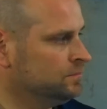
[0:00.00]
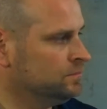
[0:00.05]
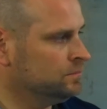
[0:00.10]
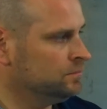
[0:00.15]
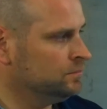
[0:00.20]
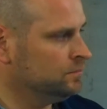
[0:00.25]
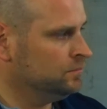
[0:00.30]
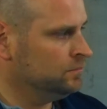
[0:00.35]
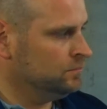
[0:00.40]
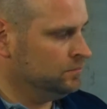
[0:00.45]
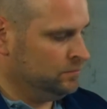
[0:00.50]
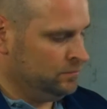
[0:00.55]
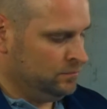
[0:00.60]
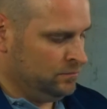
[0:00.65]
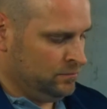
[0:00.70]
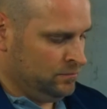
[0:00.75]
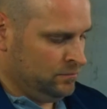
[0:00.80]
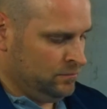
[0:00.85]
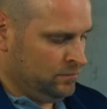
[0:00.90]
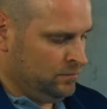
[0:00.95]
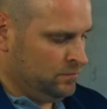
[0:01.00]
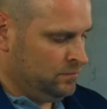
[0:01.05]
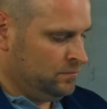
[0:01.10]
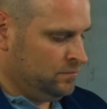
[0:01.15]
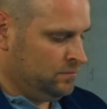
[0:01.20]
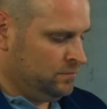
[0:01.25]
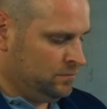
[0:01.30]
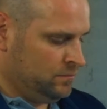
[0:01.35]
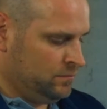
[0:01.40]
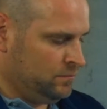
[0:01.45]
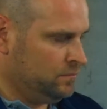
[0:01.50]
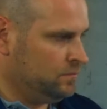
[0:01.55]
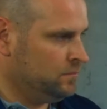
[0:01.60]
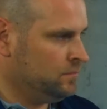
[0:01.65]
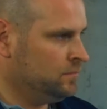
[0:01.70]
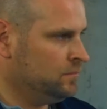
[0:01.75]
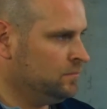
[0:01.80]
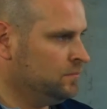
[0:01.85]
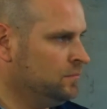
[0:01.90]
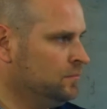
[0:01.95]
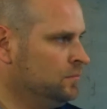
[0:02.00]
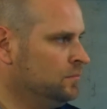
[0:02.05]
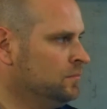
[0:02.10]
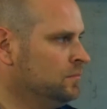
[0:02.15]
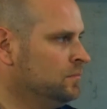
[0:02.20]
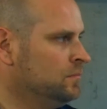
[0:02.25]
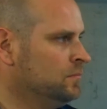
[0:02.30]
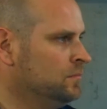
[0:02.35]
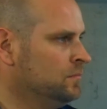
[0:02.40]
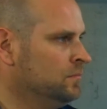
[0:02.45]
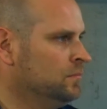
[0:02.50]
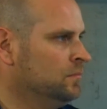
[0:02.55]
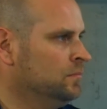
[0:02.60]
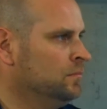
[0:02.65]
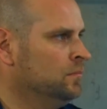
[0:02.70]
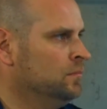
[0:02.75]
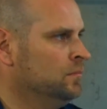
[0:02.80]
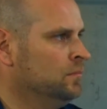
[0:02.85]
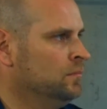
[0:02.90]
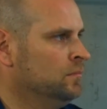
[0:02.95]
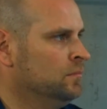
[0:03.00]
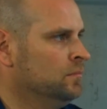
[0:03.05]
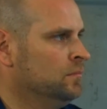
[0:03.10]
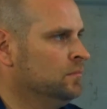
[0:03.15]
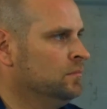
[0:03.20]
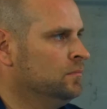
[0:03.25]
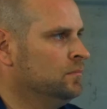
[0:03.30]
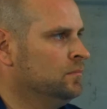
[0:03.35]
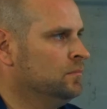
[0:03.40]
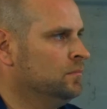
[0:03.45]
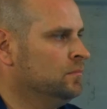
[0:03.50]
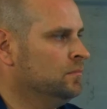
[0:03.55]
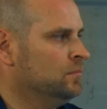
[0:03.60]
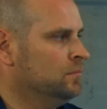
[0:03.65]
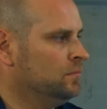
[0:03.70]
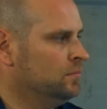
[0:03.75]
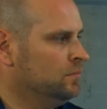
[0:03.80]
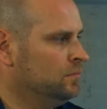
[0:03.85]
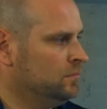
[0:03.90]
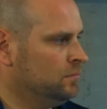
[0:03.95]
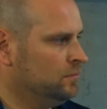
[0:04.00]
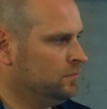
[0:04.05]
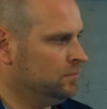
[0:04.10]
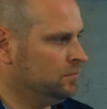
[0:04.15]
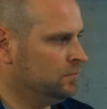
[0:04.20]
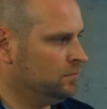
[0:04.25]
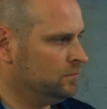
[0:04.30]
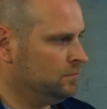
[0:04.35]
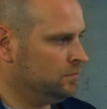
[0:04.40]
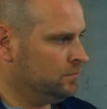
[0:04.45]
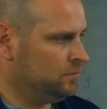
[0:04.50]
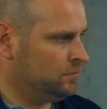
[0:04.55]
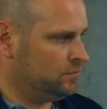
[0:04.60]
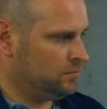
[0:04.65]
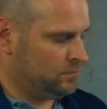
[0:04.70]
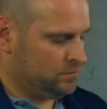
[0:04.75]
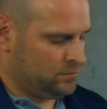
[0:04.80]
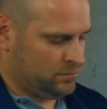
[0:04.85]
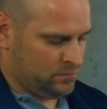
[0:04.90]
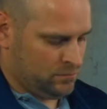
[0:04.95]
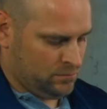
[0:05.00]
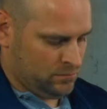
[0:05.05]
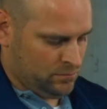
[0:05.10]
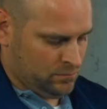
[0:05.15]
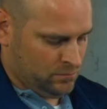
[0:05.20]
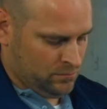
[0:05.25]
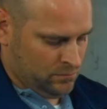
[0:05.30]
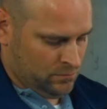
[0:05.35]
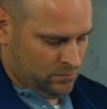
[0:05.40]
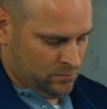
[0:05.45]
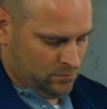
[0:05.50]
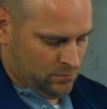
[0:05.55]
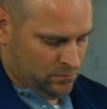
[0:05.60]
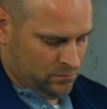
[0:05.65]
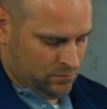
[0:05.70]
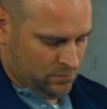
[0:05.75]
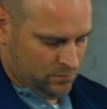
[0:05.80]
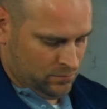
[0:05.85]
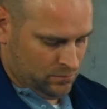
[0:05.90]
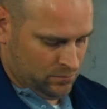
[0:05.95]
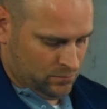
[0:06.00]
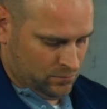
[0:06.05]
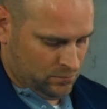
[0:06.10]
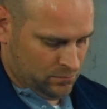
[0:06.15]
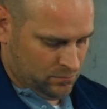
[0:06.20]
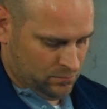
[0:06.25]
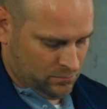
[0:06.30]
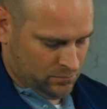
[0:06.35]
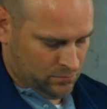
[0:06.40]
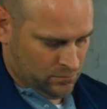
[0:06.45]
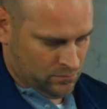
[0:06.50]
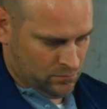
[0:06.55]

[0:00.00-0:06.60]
No words are spoken by the person on screen.